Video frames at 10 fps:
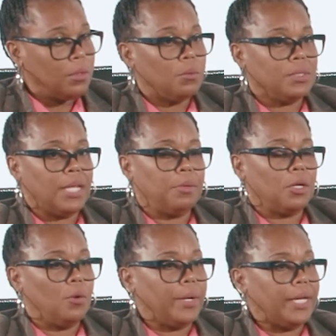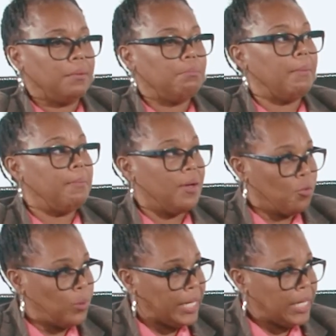was able to go in. My
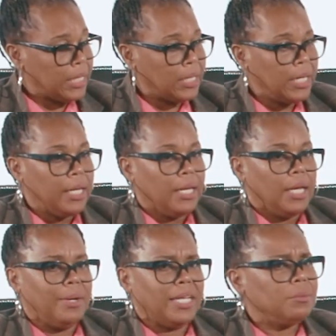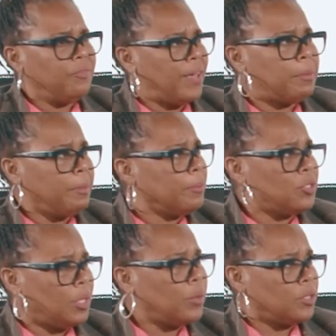mother went in, and we had some family
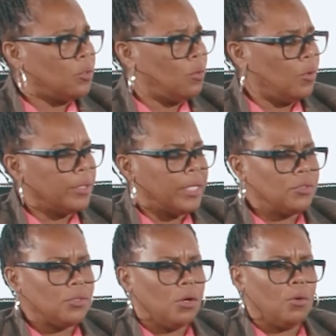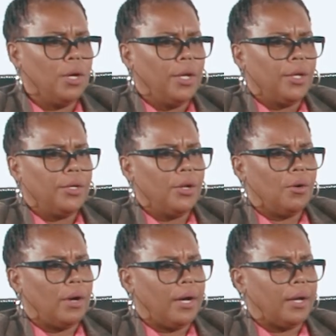members that went to court. And so, you know, uh,